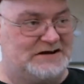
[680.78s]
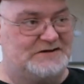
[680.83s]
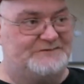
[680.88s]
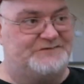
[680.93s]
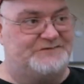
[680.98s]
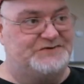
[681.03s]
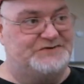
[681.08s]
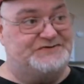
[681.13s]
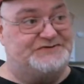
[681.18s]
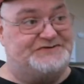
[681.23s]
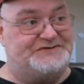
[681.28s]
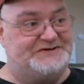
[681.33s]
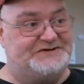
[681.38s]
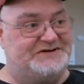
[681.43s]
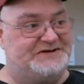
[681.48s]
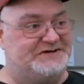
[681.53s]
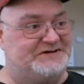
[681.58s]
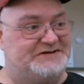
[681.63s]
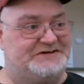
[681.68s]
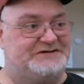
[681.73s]
If you
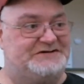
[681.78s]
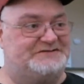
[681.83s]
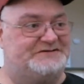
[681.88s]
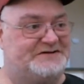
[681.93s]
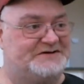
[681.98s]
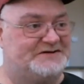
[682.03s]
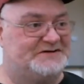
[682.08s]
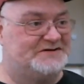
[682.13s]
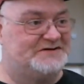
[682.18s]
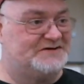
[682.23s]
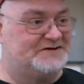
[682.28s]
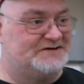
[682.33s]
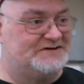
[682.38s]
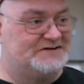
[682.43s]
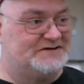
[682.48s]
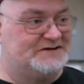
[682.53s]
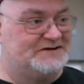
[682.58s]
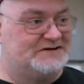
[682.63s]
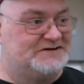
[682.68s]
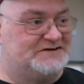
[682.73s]
see,
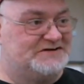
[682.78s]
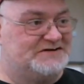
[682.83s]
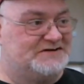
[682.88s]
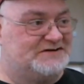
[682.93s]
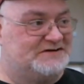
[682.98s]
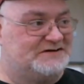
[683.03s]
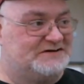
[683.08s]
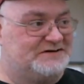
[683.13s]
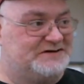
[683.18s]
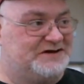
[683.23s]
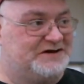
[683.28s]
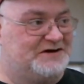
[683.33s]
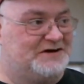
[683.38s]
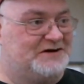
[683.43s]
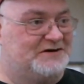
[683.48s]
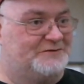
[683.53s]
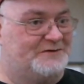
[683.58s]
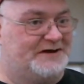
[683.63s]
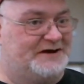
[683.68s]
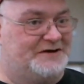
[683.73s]

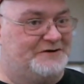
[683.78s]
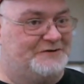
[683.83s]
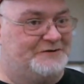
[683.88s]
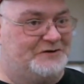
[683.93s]
in